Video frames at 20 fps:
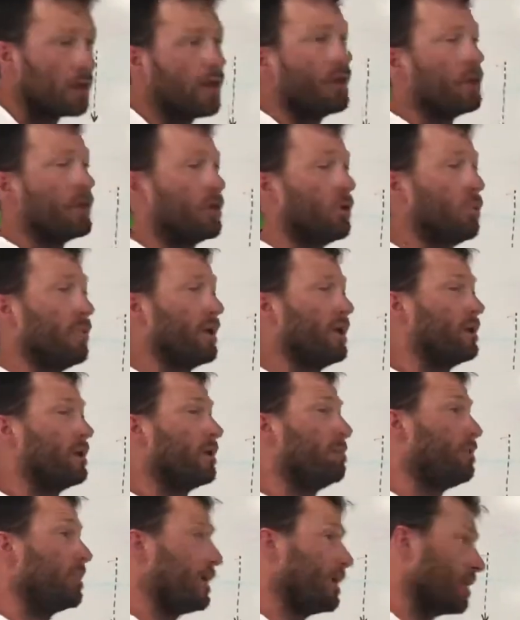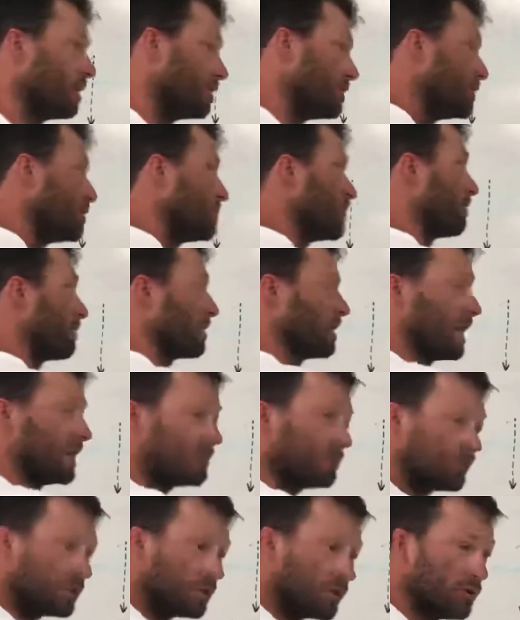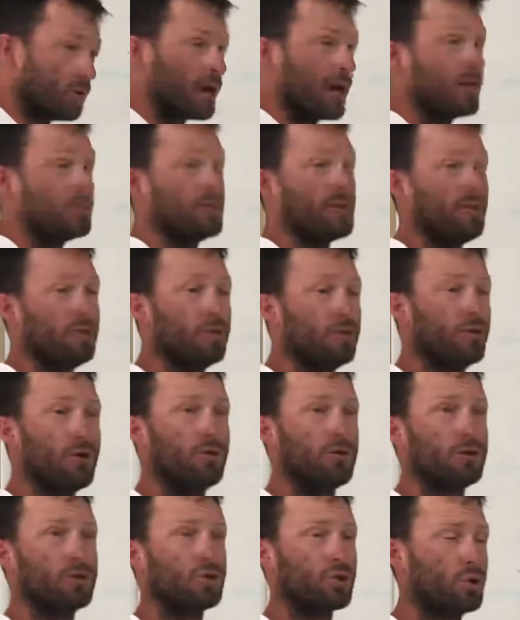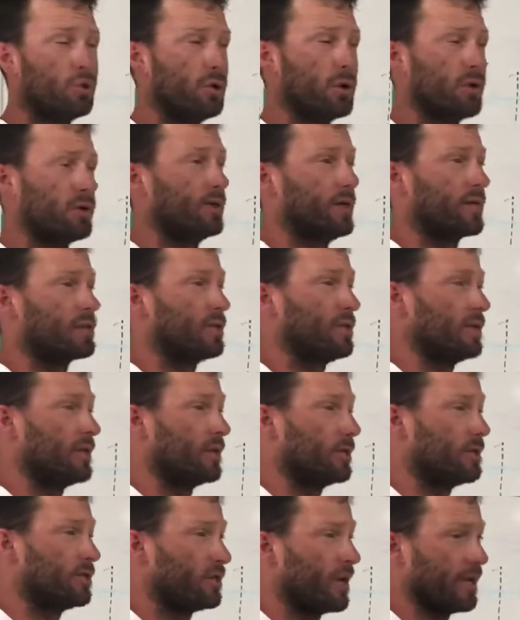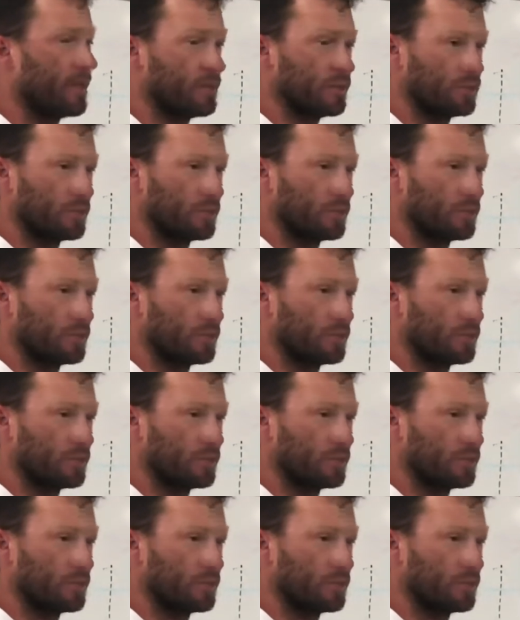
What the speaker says: the wind appeared to shift left to you guys, even though the true wind direction didn't change.